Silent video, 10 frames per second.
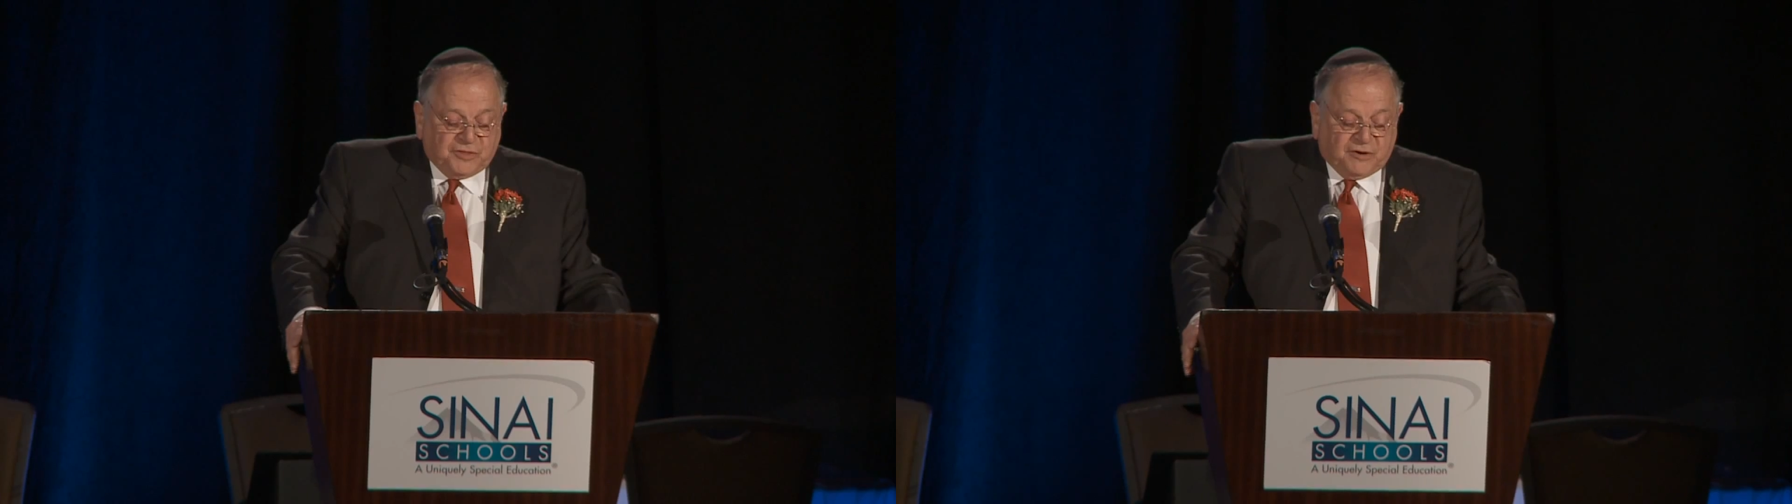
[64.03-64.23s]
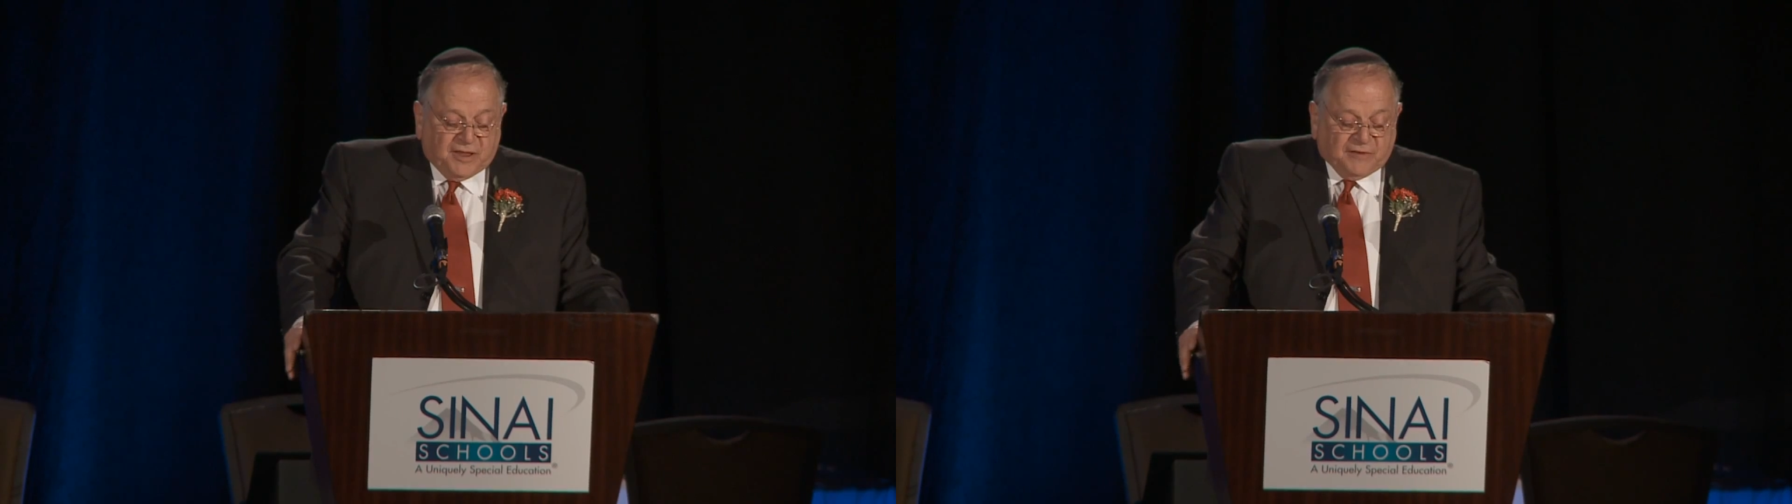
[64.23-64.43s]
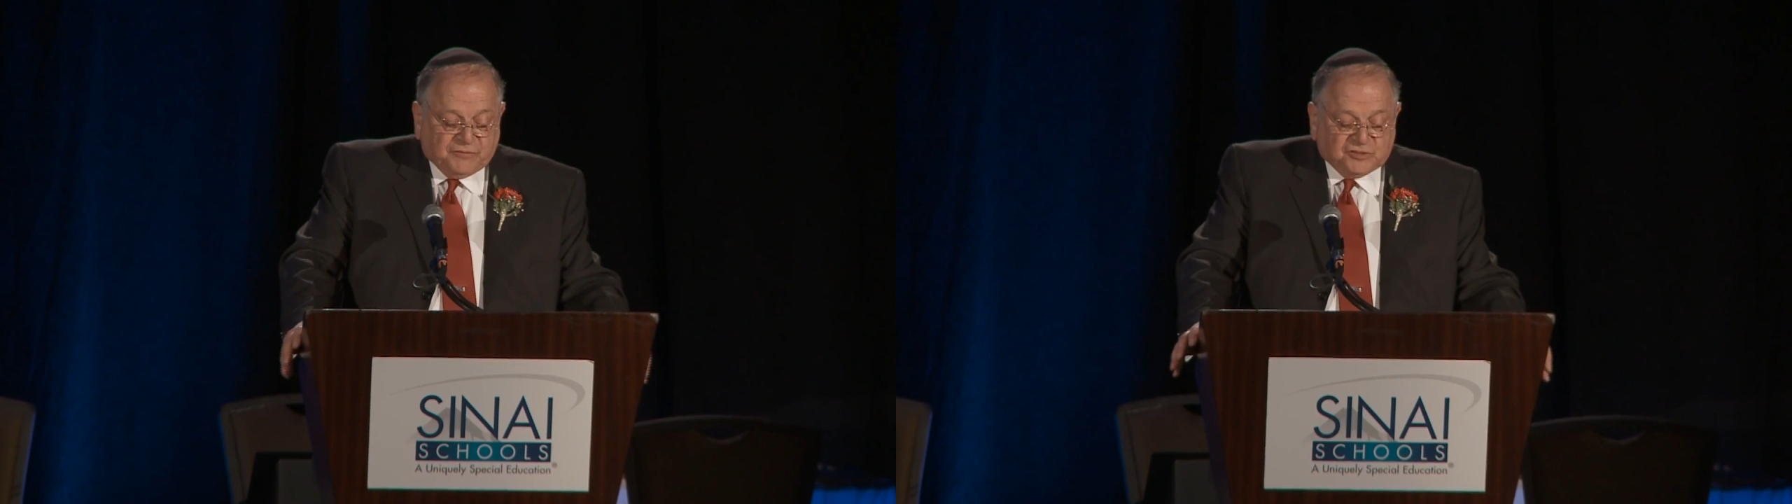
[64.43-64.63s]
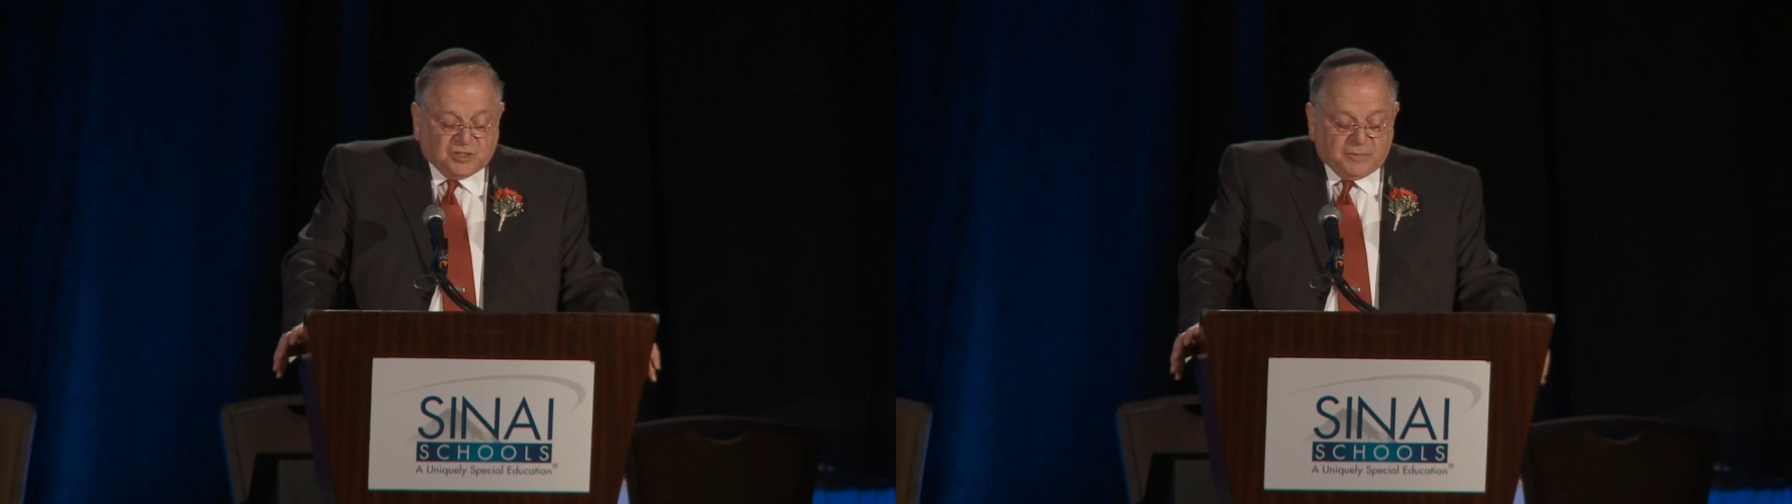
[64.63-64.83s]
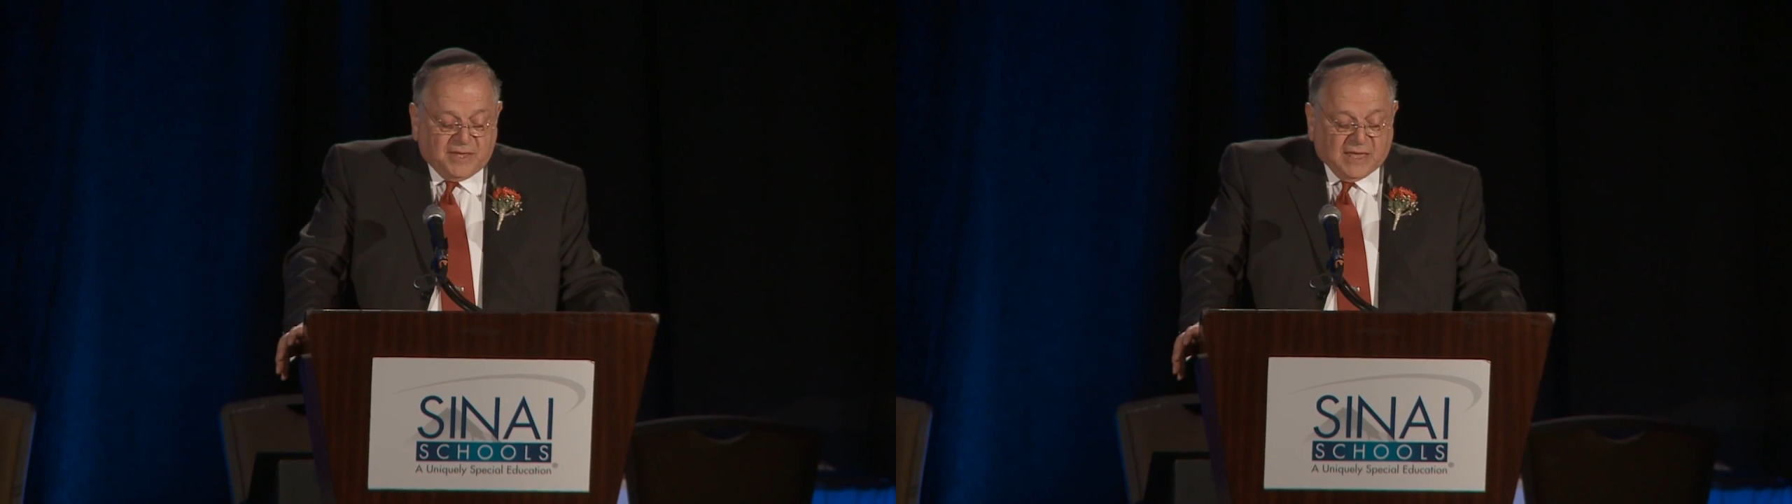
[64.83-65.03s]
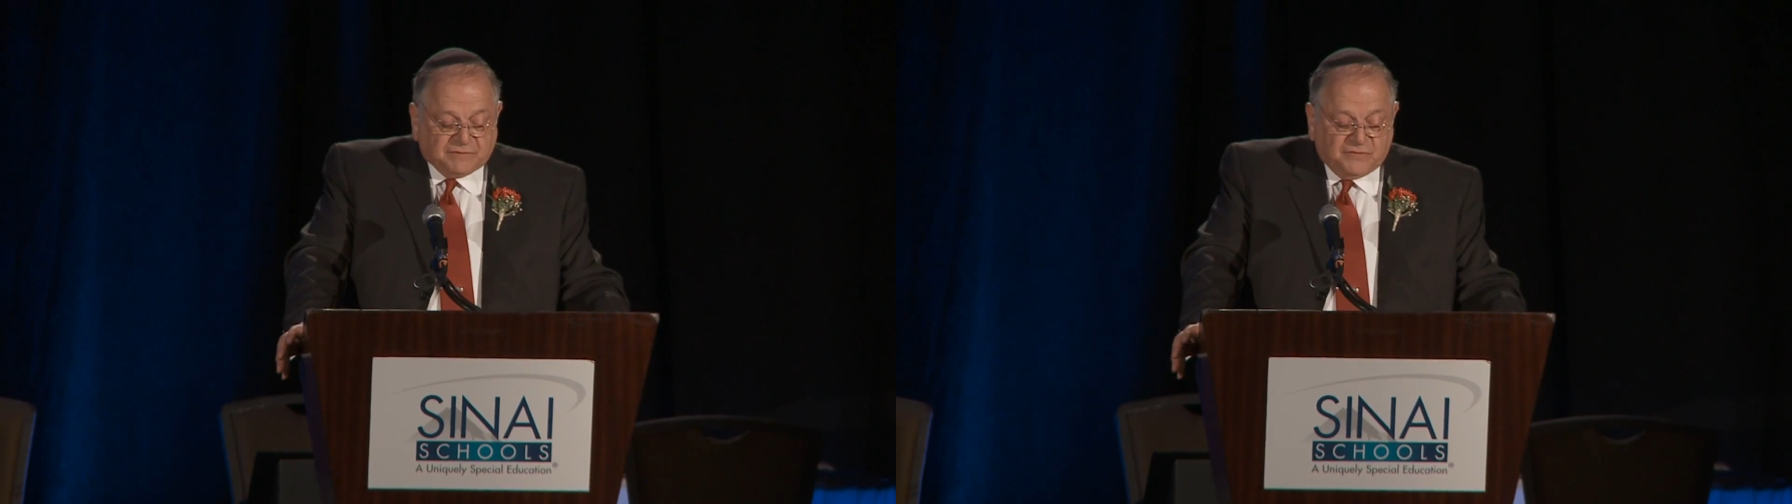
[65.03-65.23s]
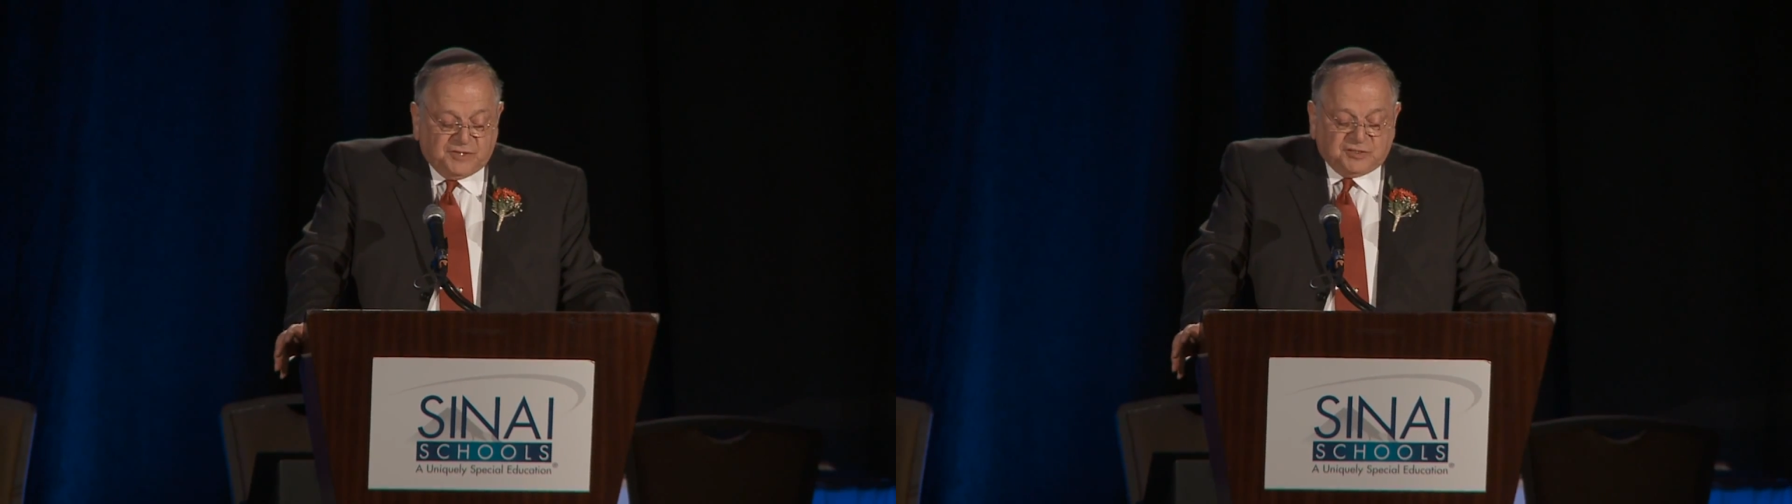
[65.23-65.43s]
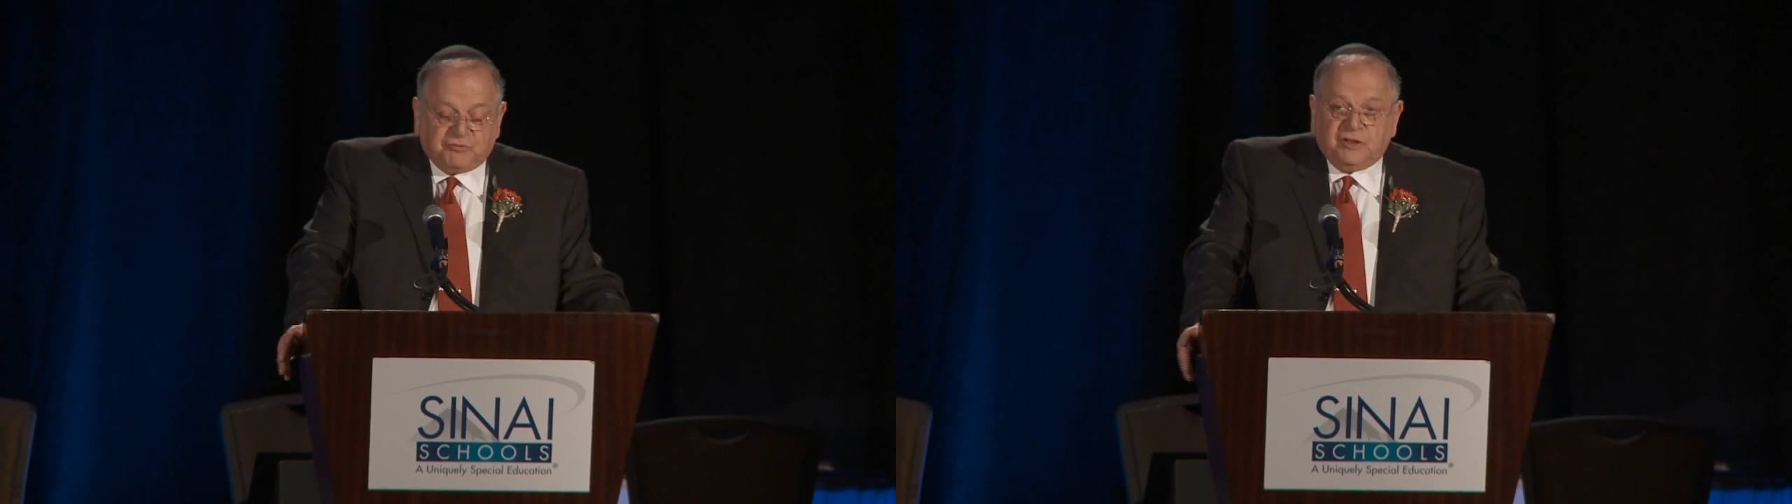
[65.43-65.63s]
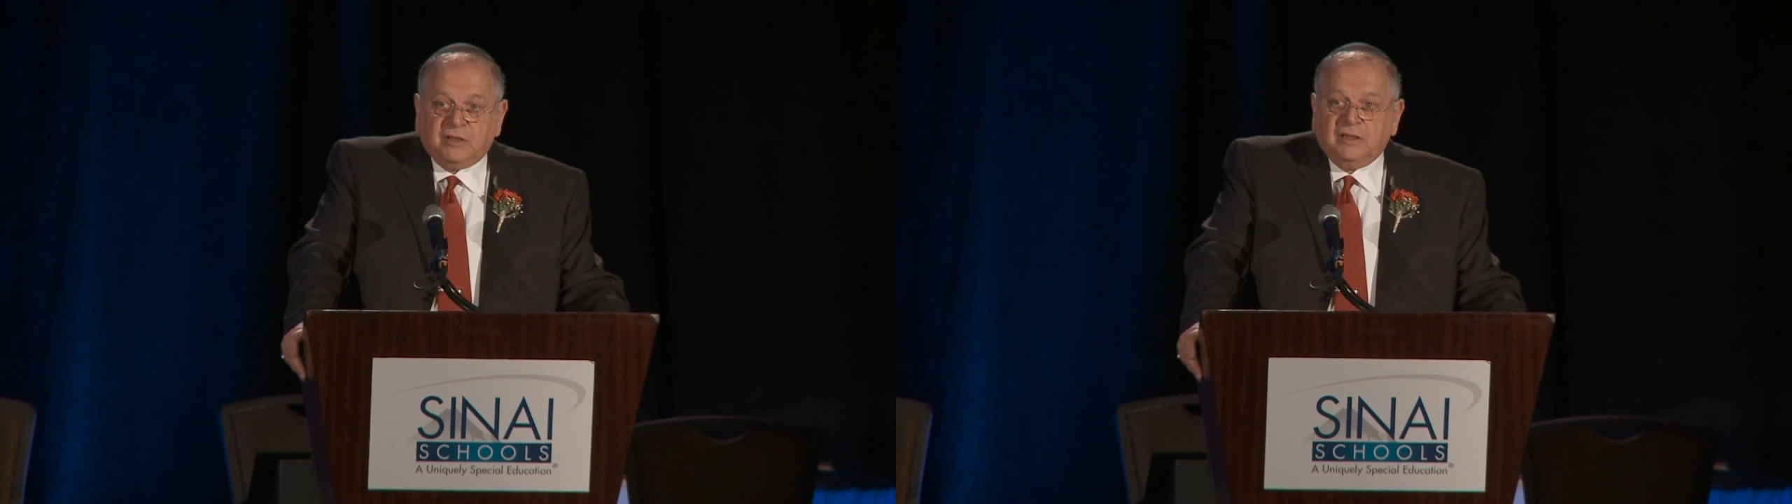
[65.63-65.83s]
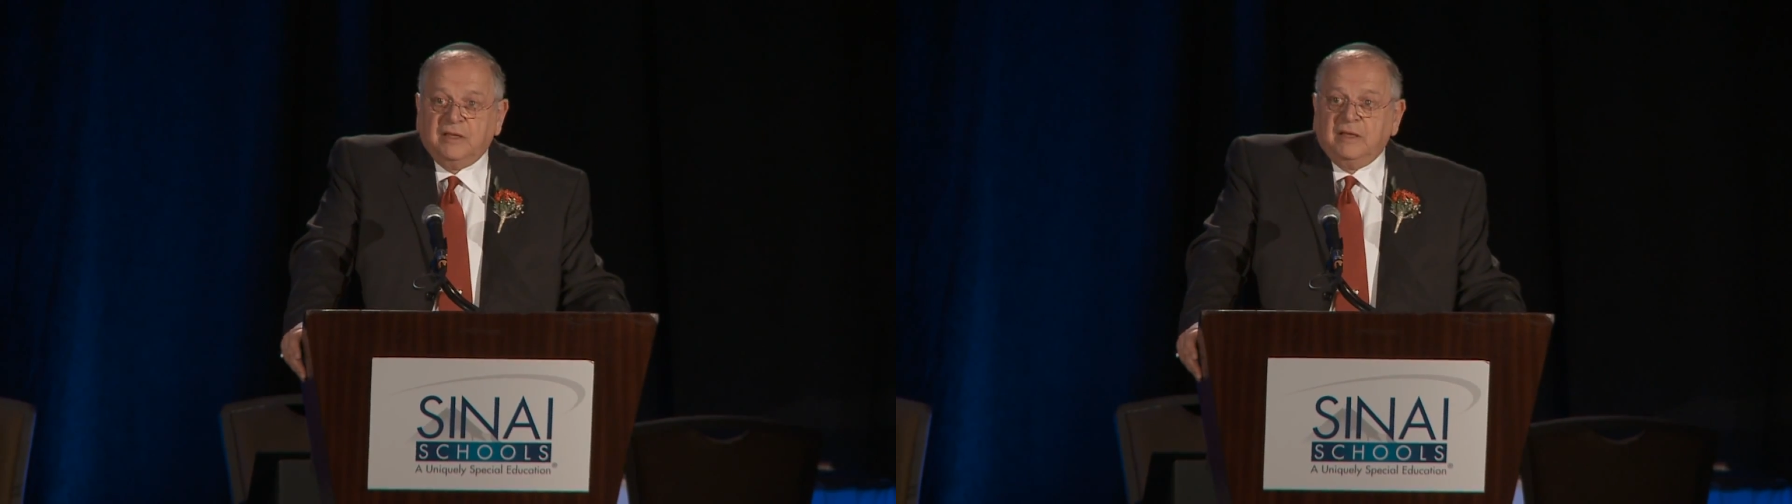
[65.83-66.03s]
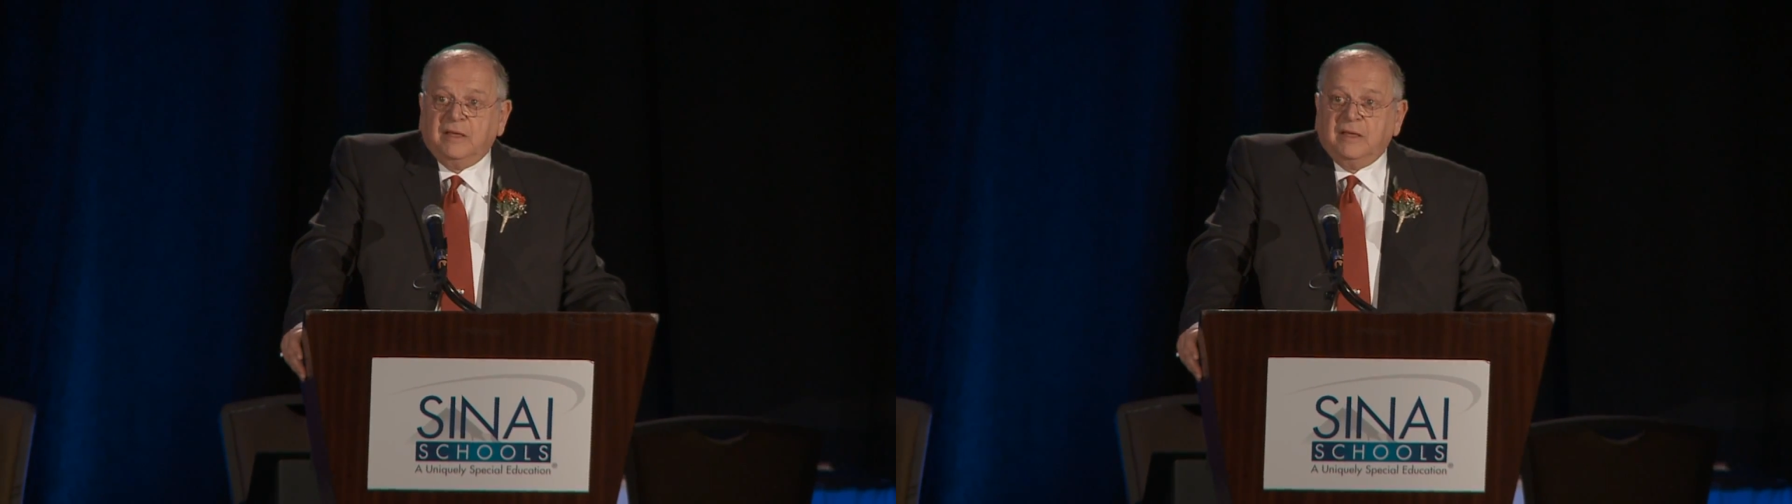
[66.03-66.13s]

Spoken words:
for their efforts on behalf of Israel